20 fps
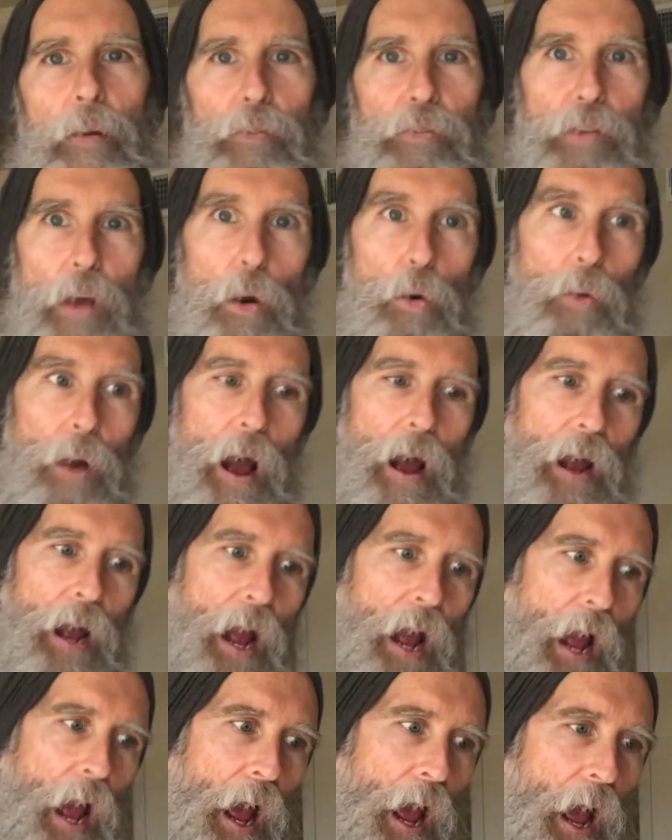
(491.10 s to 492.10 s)
So
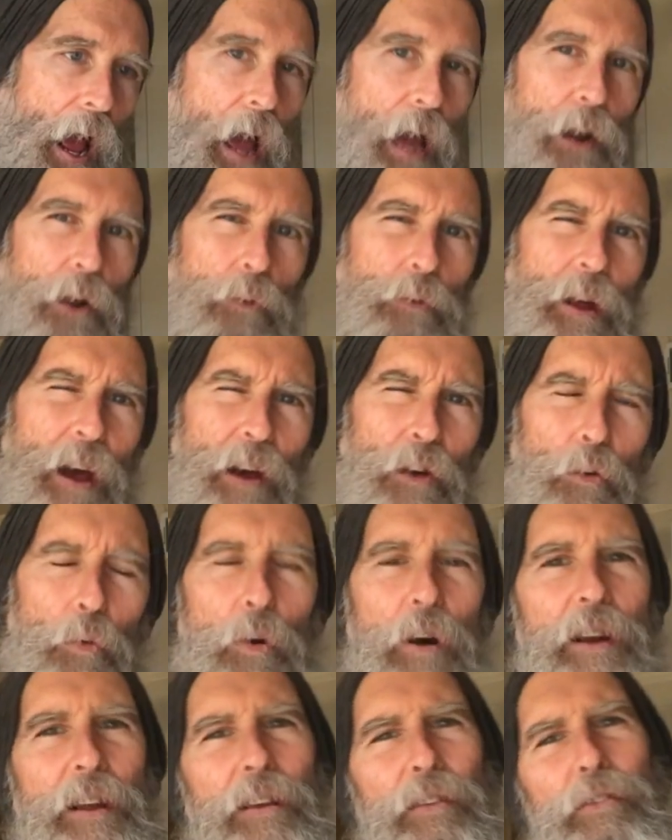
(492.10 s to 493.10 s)
I don't know.
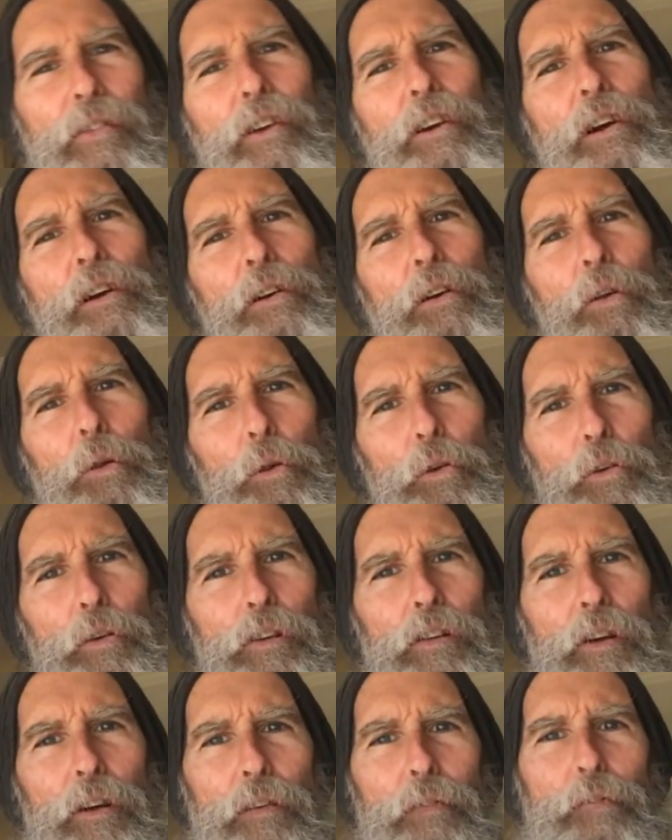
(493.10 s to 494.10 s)
What is the
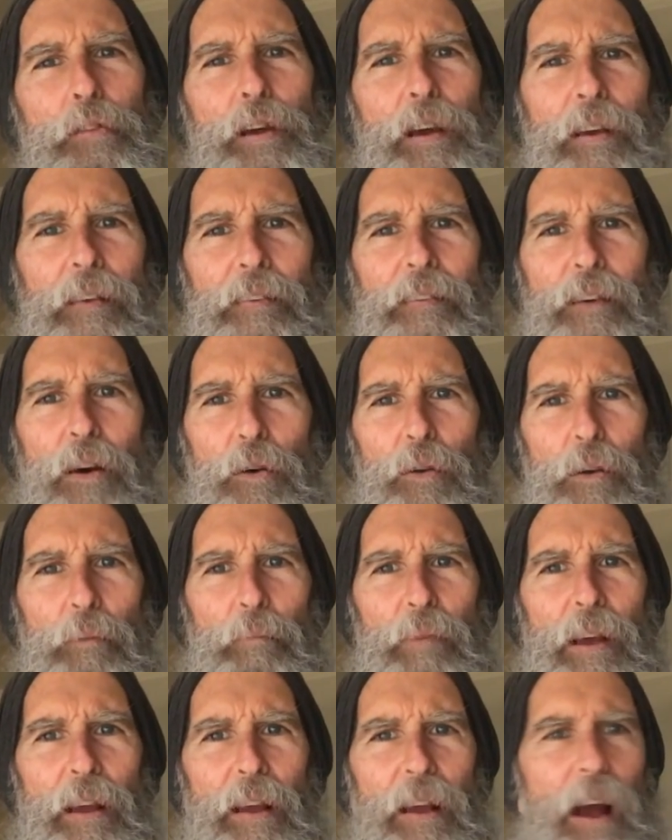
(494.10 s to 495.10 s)
conclusion of this going to
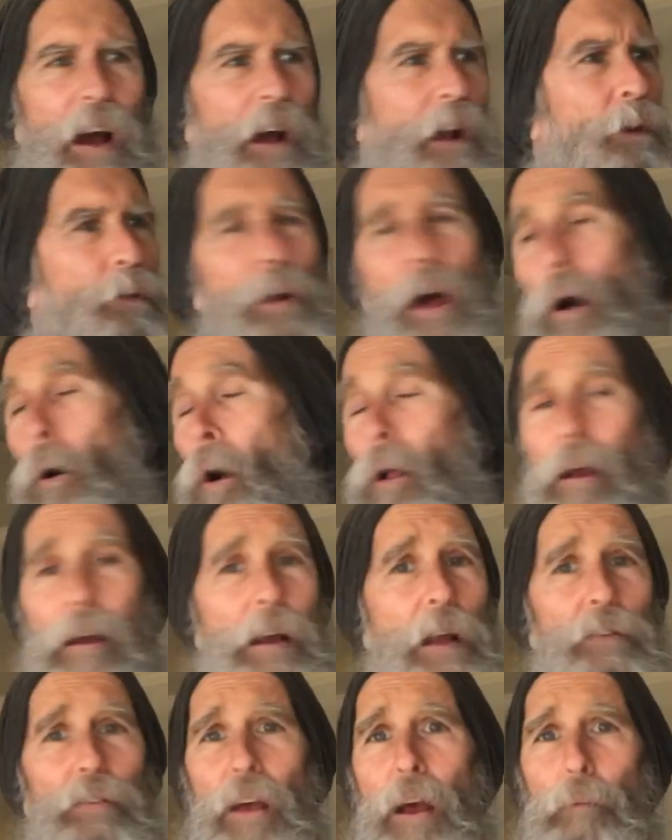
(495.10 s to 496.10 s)
be? I don't know.
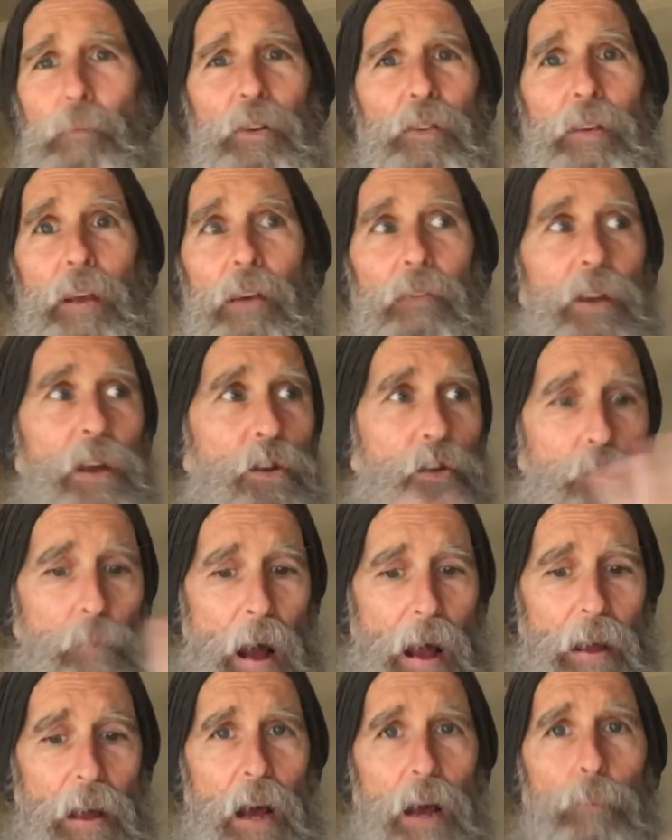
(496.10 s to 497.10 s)
Like I say, I'm just giving you
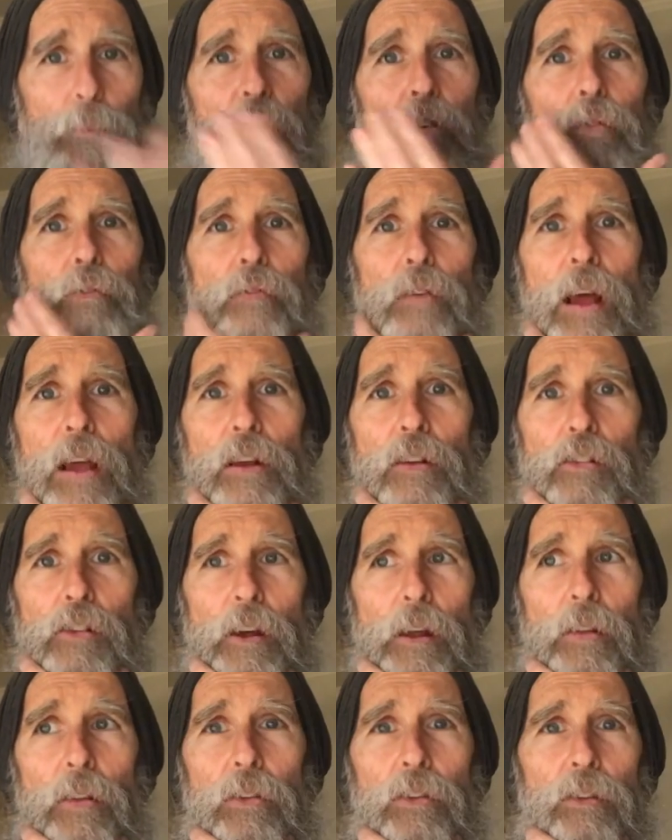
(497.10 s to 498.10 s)
my
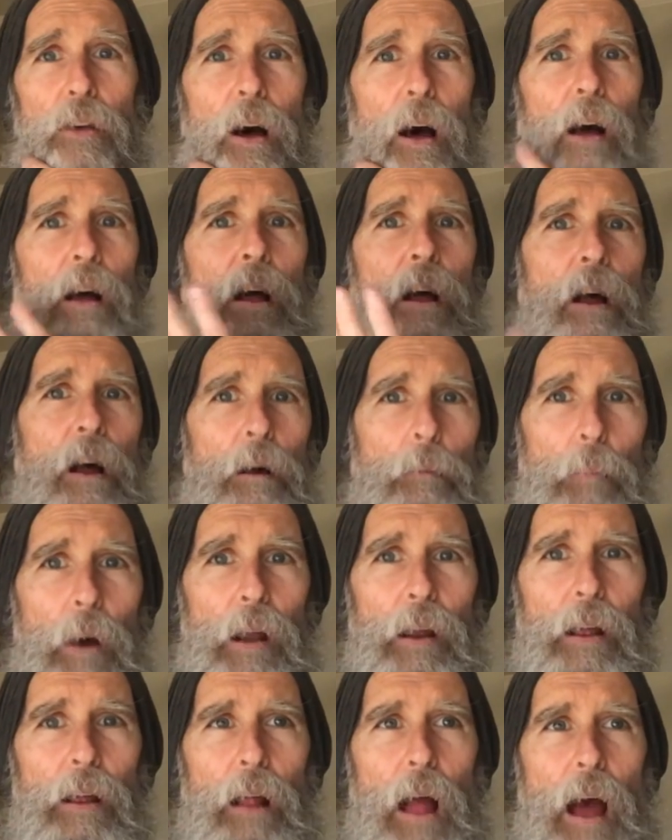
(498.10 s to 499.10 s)
observations.
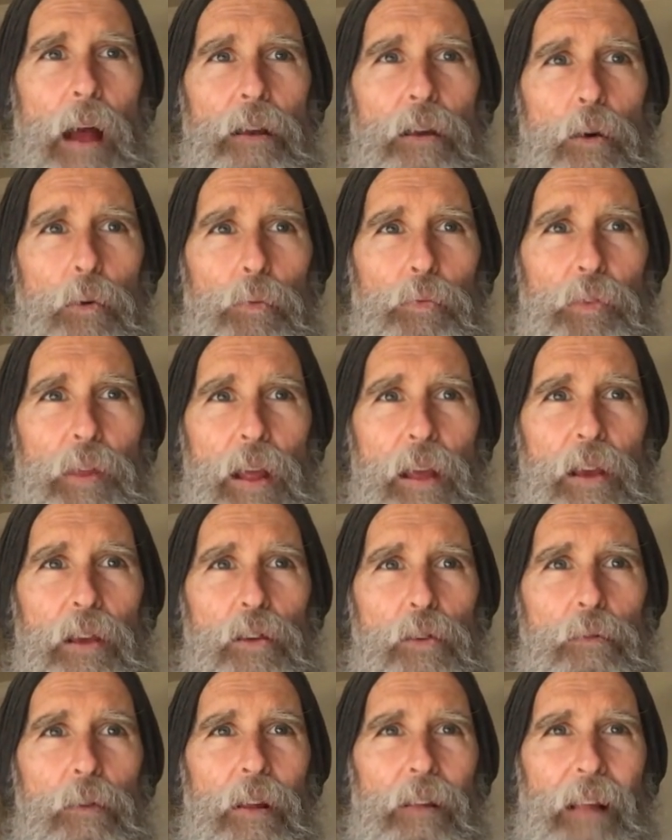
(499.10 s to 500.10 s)
But I don't
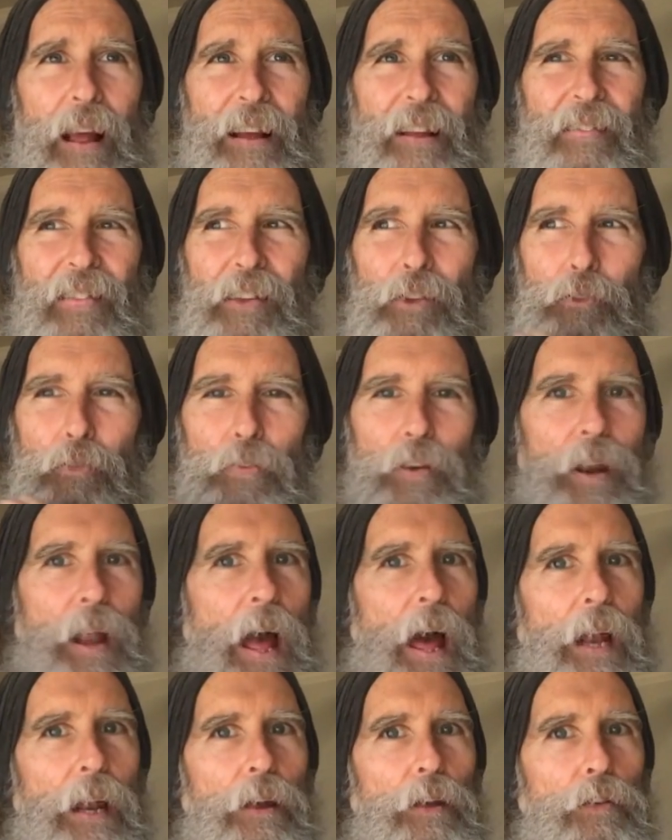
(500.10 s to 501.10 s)
think you, like this
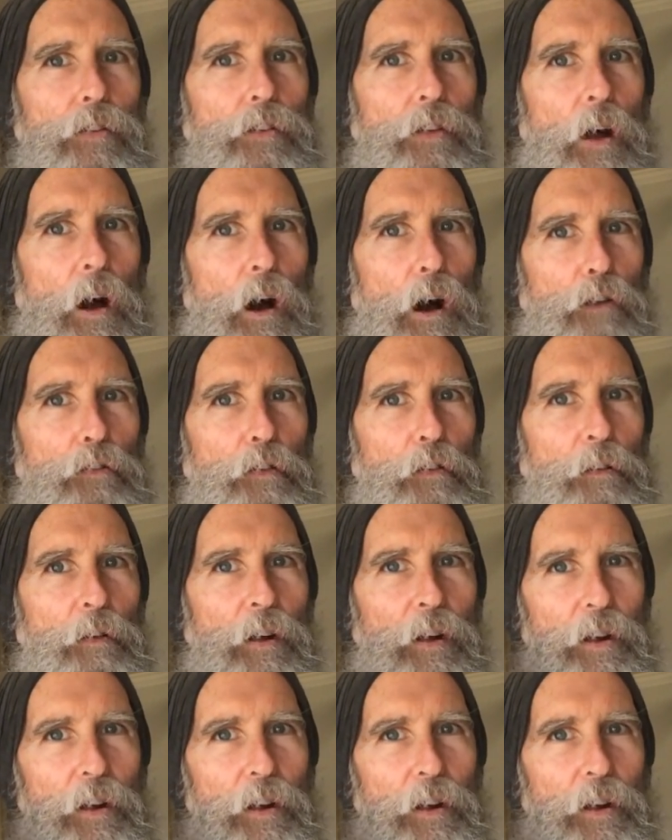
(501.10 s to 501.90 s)
fanatic stuff,